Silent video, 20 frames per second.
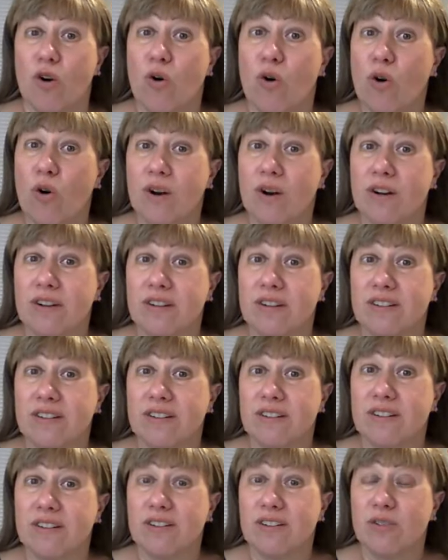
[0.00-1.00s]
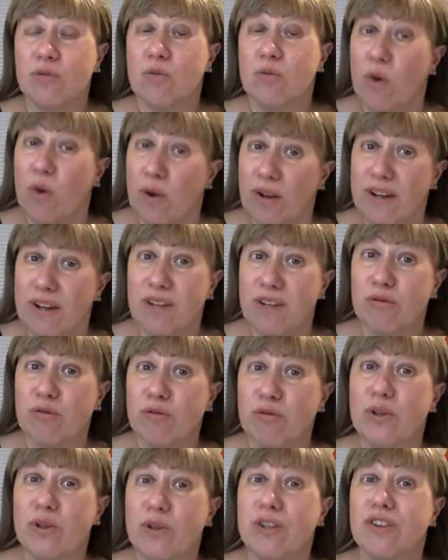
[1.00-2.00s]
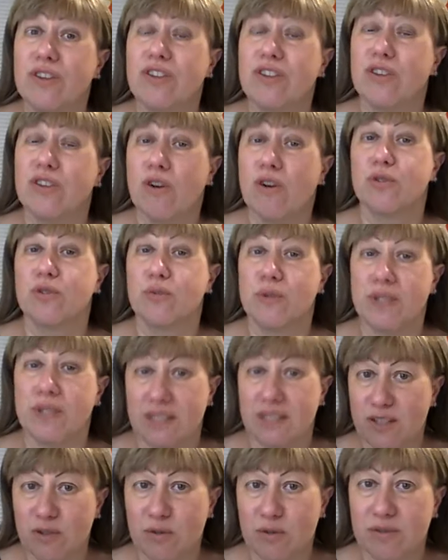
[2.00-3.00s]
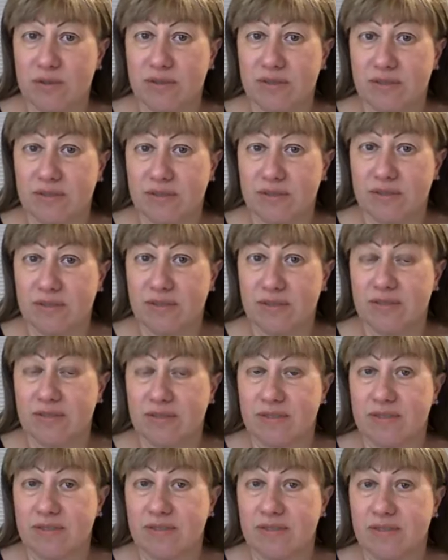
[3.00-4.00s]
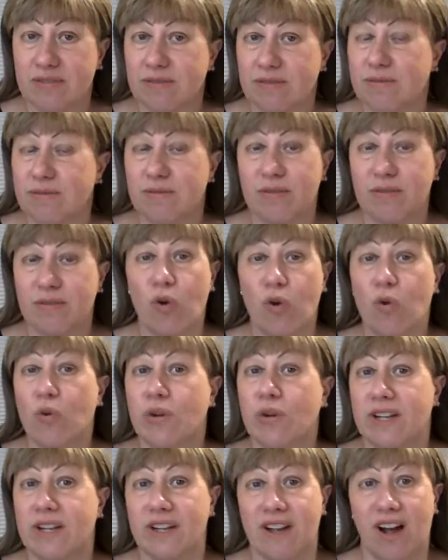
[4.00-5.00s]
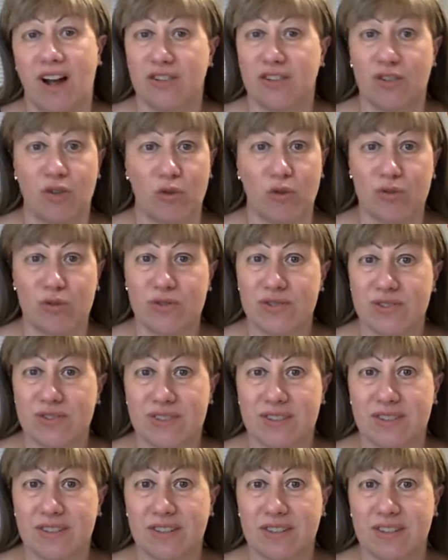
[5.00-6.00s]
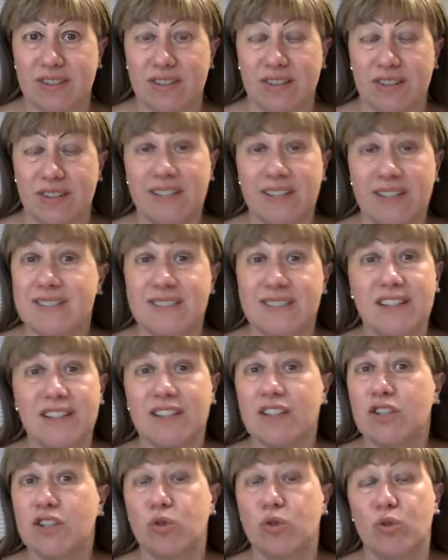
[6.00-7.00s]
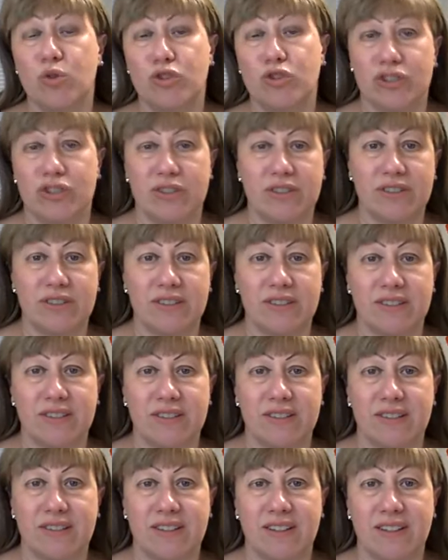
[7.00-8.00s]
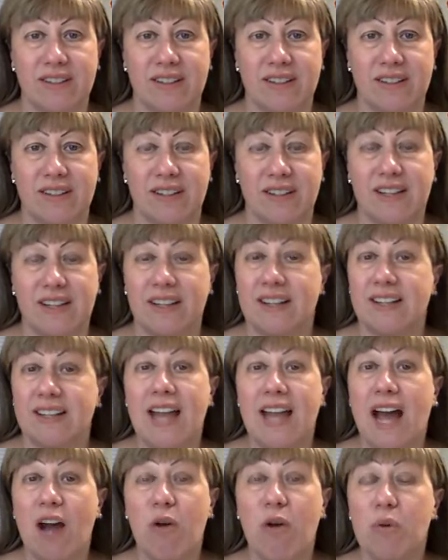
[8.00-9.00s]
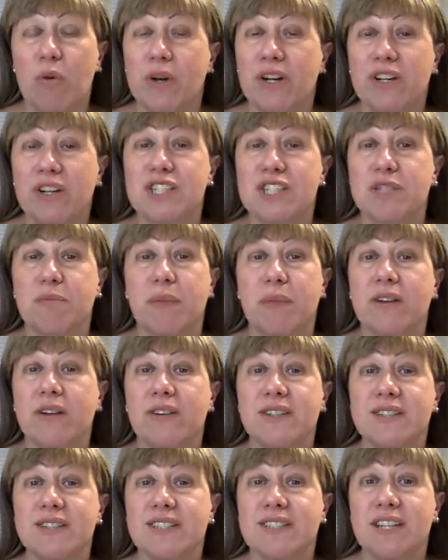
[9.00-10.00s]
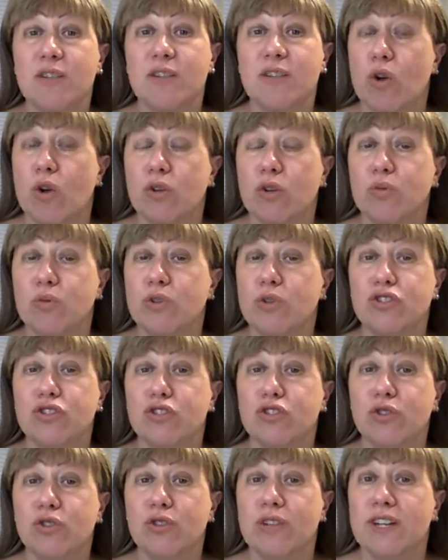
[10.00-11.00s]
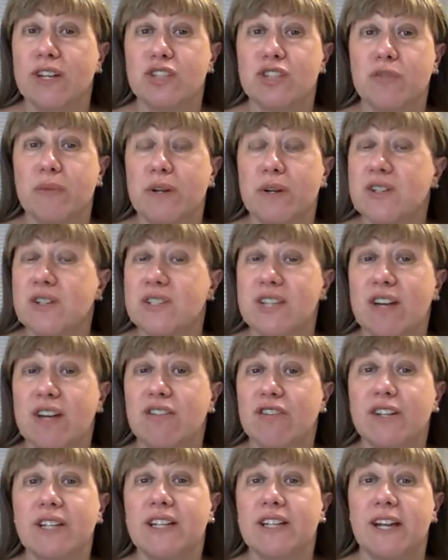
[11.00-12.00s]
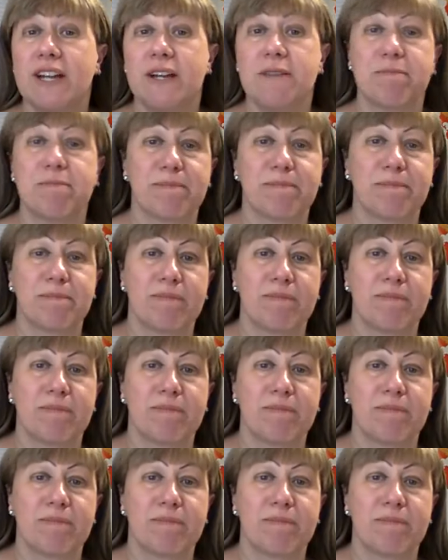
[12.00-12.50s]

Or what if we thought we knew? Only God knows. It's an illusion. Now we are experiencing what we should experience every day.